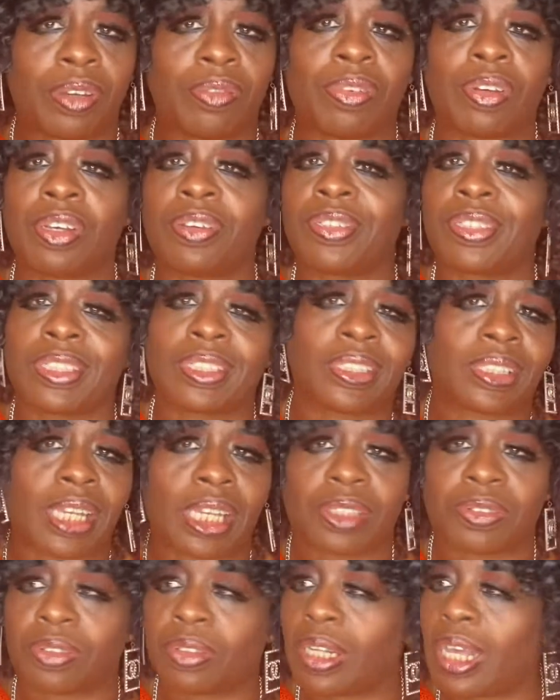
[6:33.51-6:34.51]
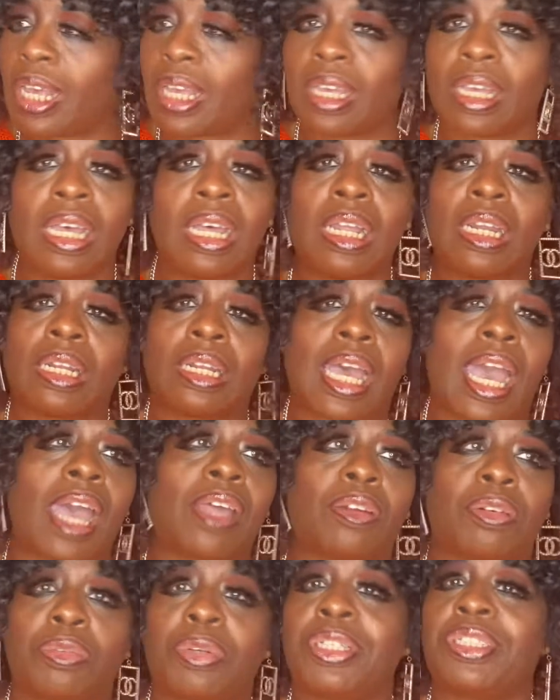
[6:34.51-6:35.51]
very successful, like
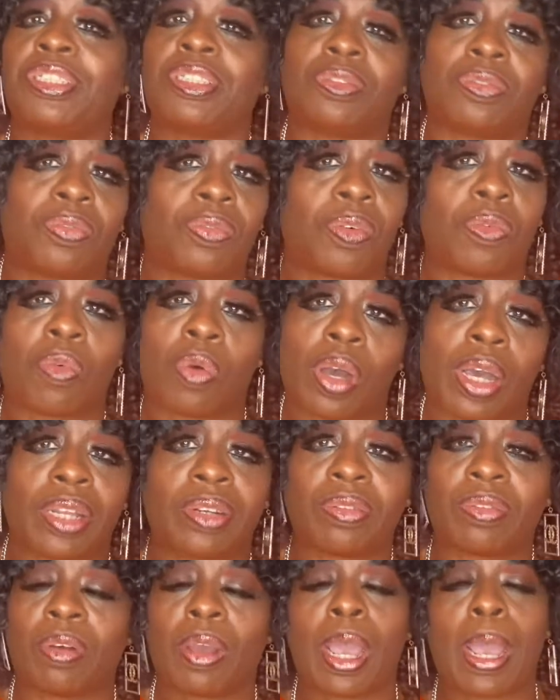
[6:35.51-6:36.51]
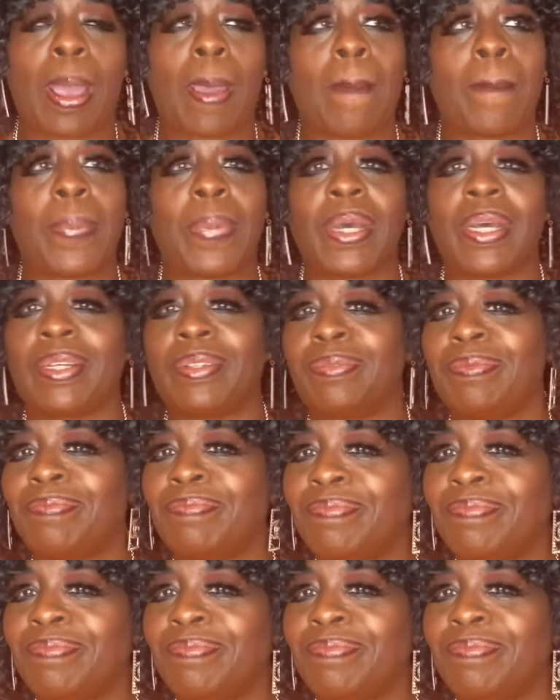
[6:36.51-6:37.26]
Lionel Richie, for one, right? But,